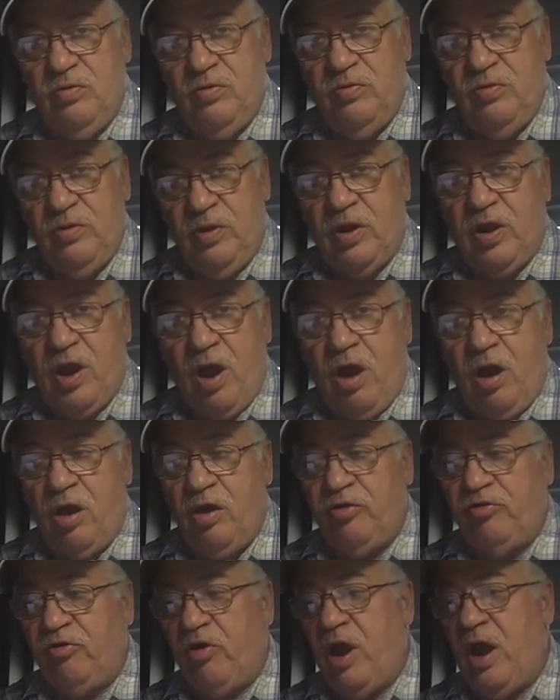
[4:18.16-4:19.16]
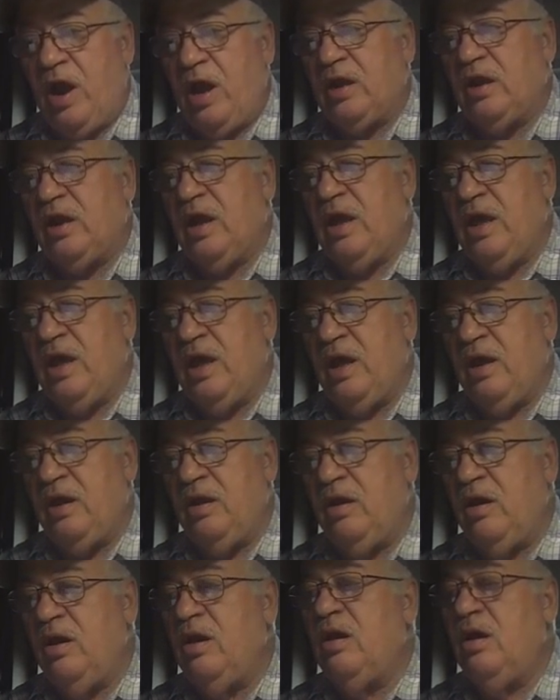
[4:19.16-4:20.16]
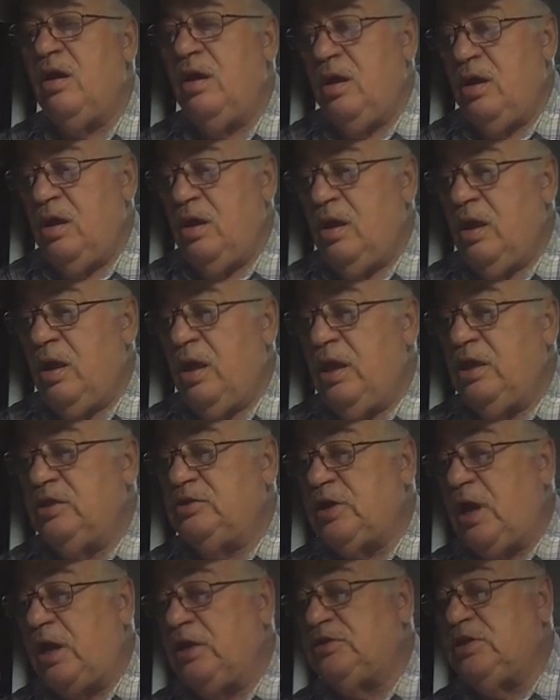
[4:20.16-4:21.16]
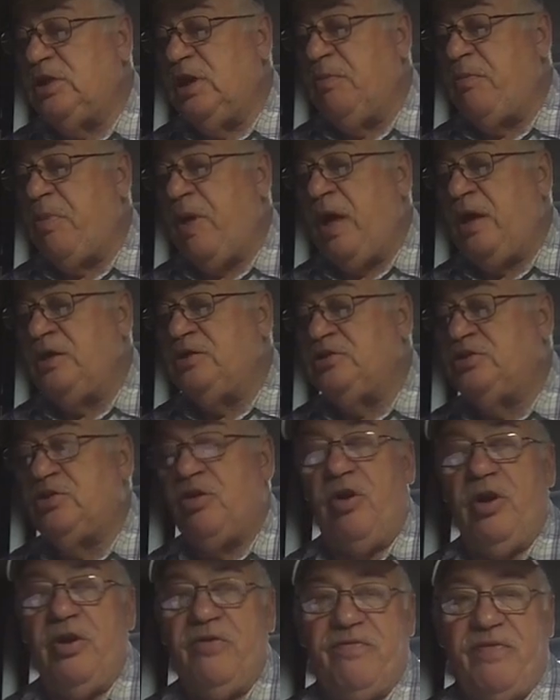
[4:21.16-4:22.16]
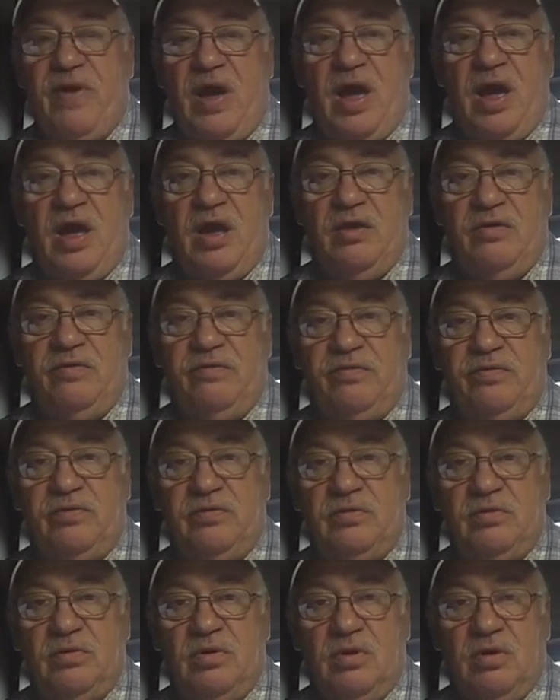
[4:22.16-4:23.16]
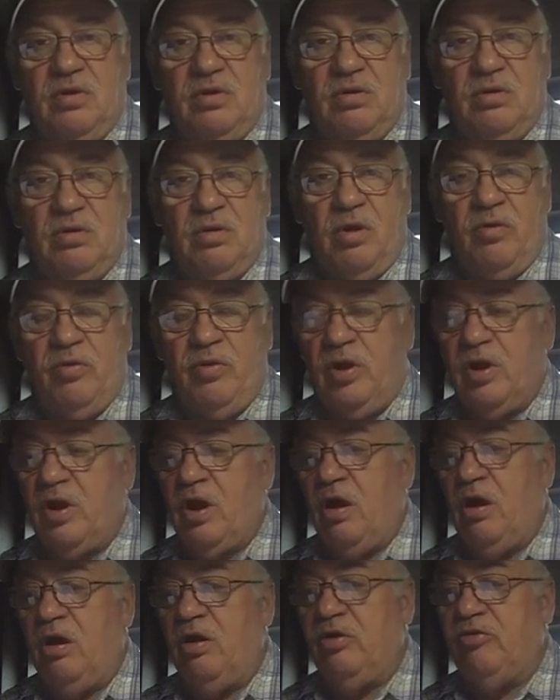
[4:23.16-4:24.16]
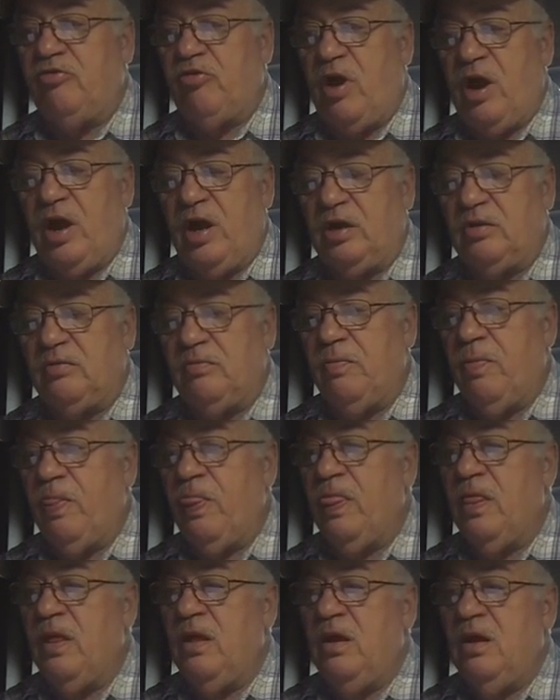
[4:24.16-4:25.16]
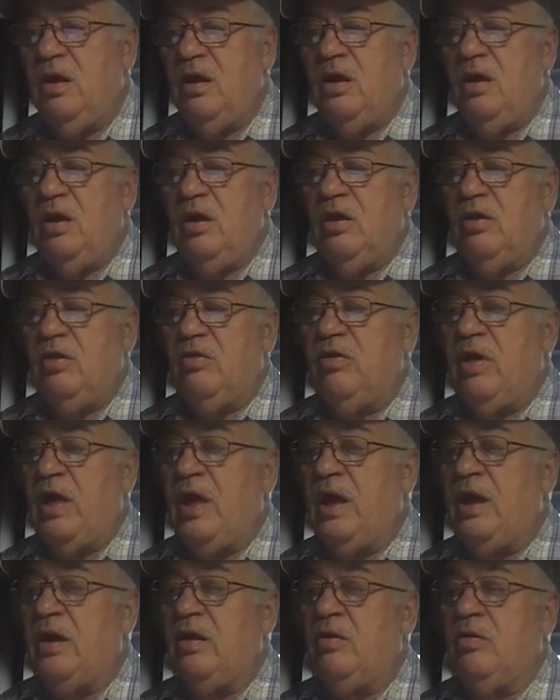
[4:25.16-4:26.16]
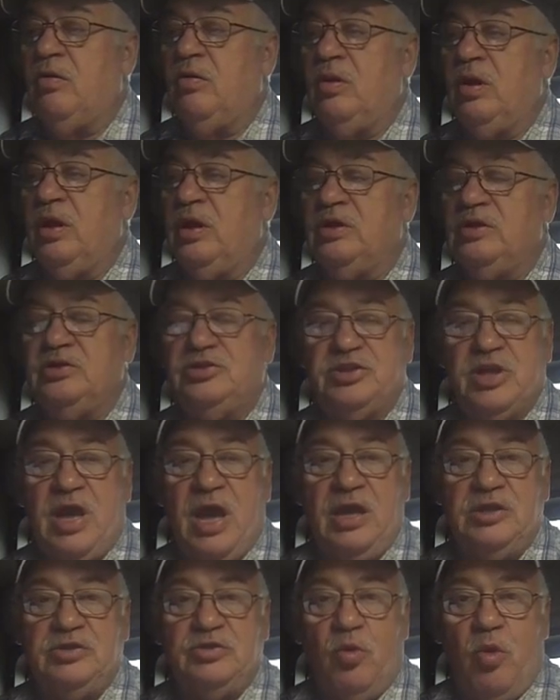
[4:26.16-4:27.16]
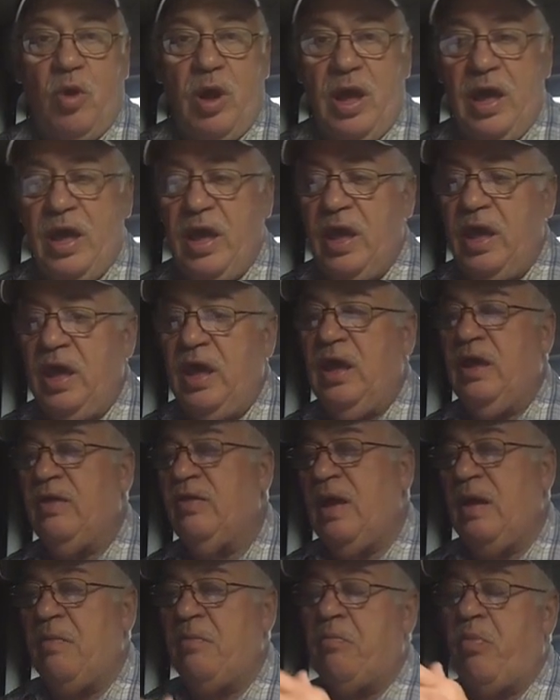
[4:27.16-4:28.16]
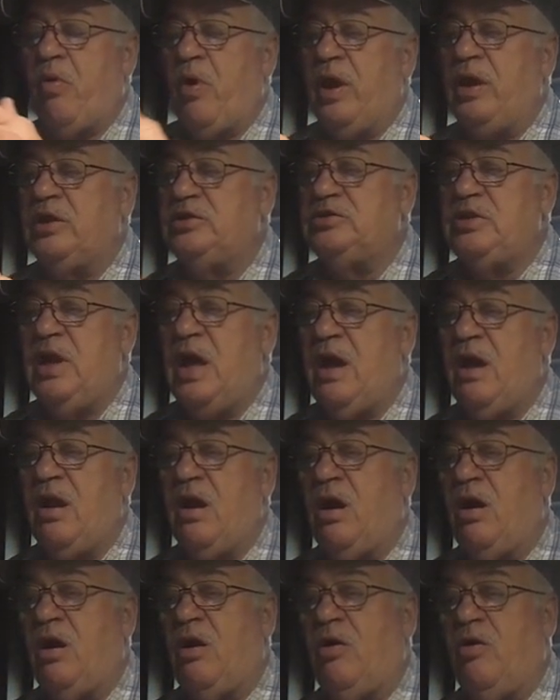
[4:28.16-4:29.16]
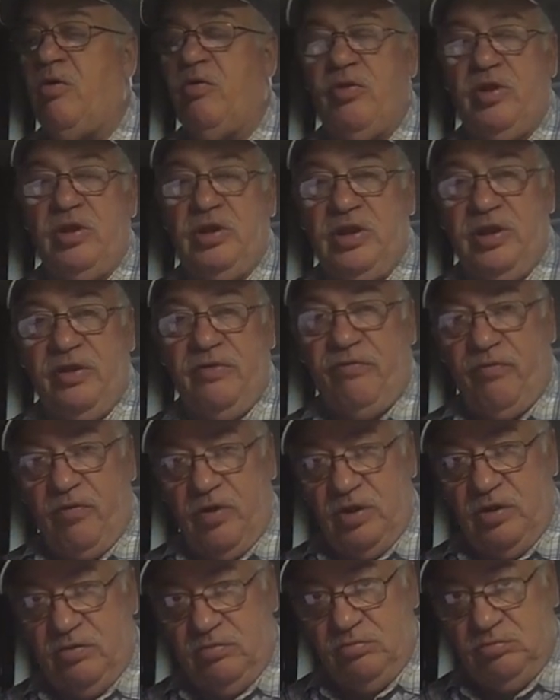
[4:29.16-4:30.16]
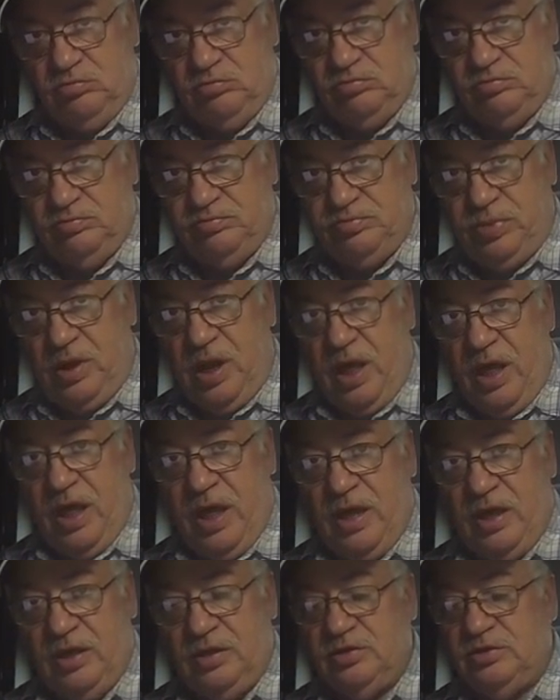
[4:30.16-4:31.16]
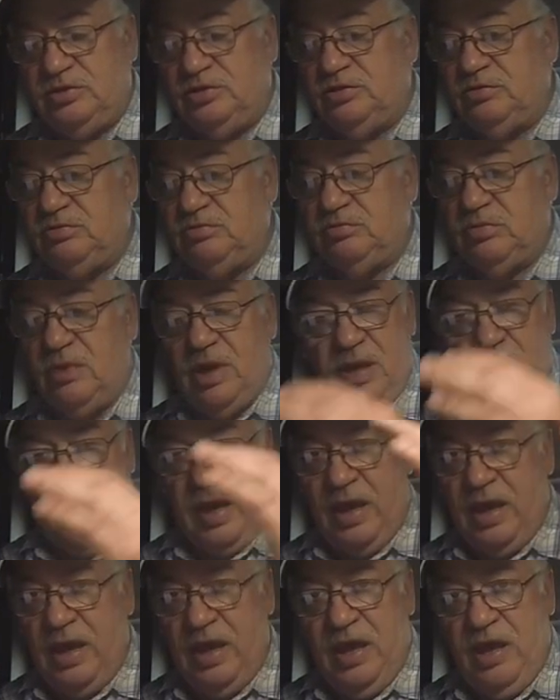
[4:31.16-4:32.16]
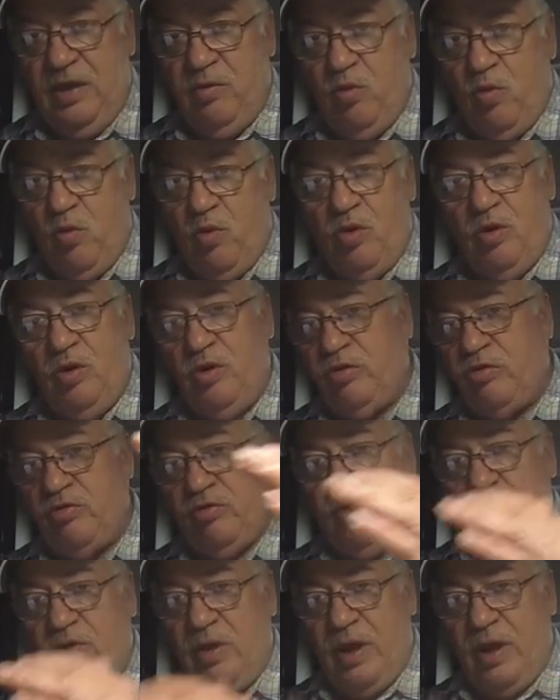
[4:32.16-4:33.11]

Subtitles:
their contract, and it's actually page 35 on their contract that is Schedule A, and that breaks down all the different plans, A1 through